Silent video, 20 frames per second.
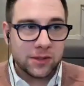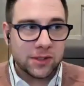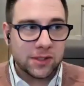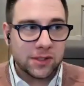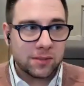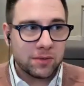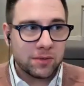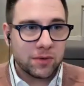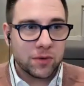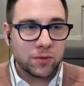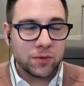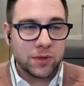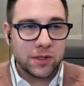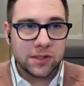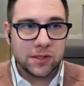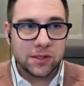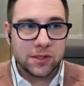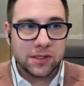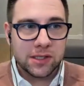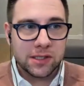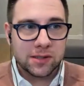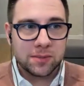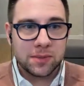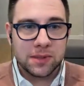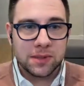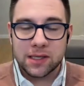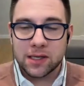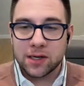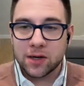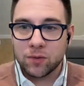some of the research that's
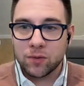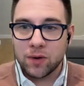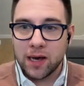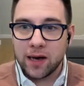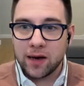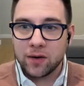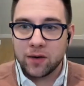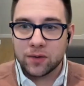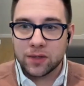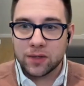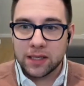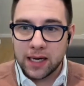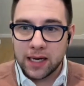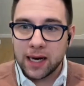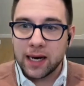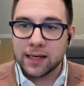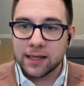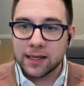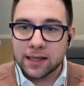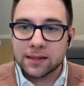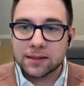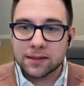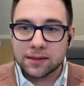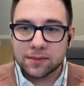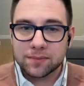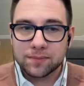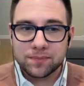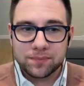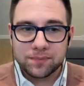been done around kindness,